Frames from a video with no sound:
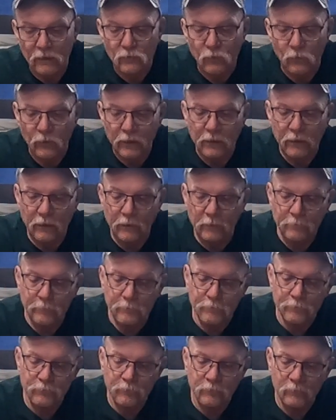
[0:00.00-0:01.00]
weekend,
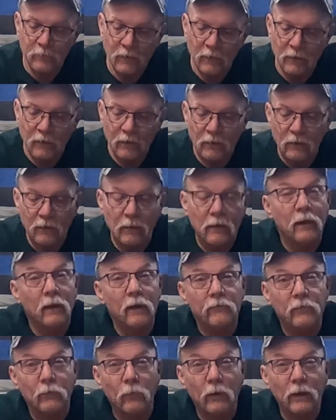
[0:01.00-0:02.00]

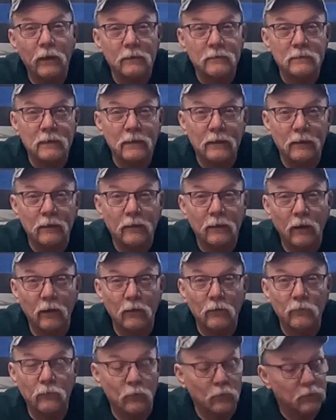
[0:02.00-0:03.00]
heavy rains hit
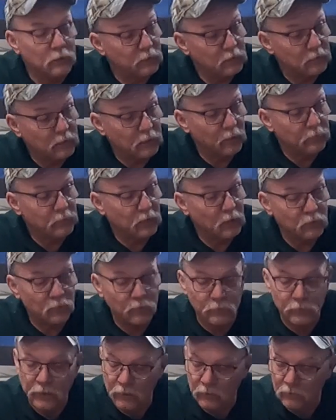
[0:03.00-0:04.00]
California and kept us from
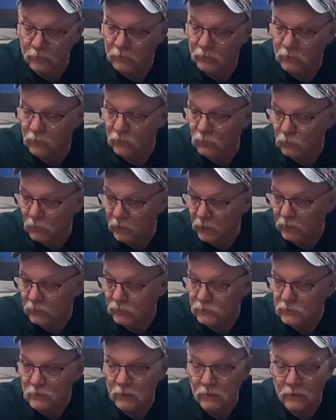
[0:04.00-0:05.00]
getting to the
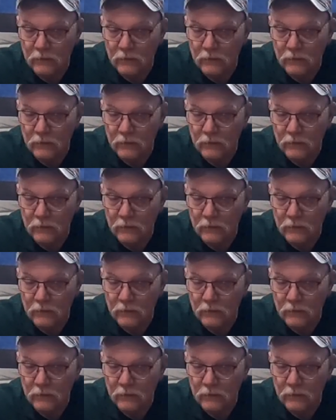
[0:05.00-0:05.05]
range.